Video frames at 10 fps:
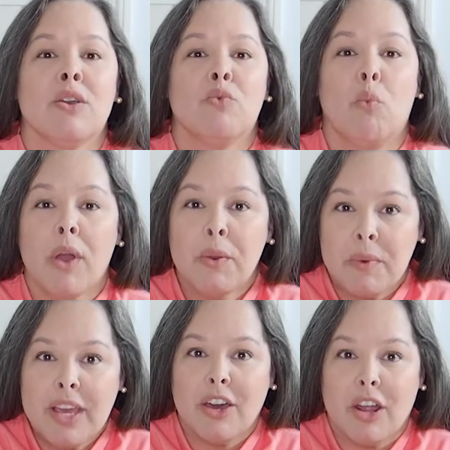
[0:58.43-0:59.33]
When
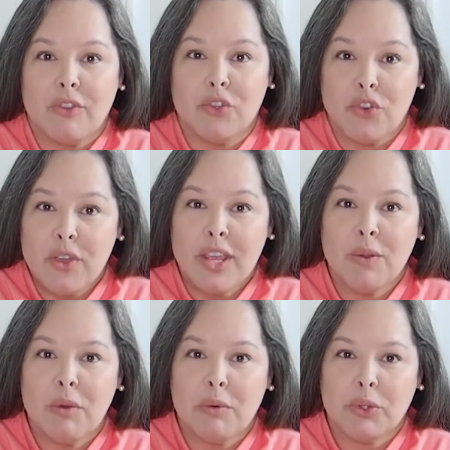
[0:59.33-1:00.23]
we got off the train,
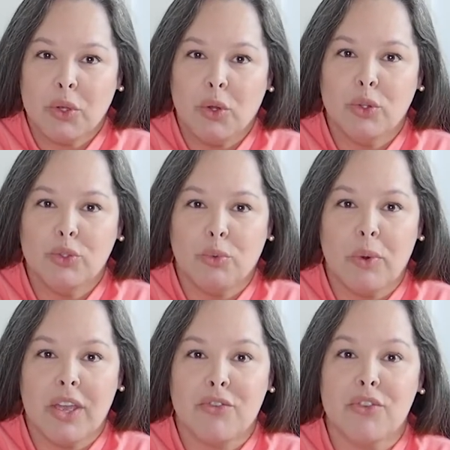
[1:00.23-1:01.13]
we were told to
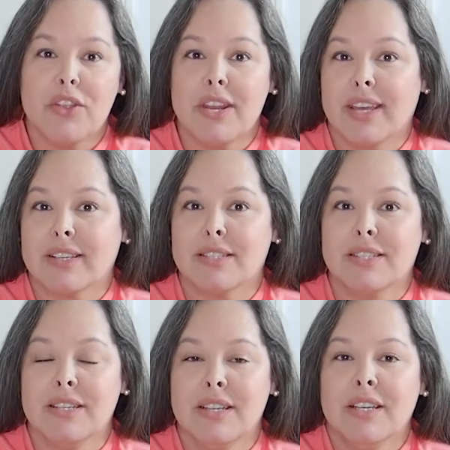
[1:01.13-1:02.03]
wait for the
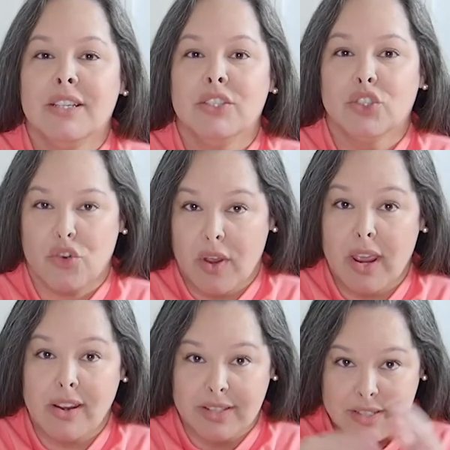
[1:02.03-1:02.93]
next
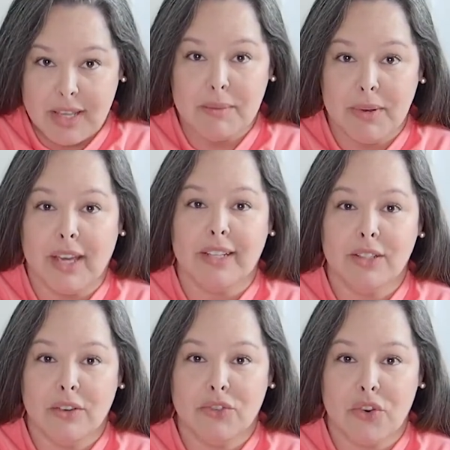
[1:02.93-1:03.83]
train, the same line of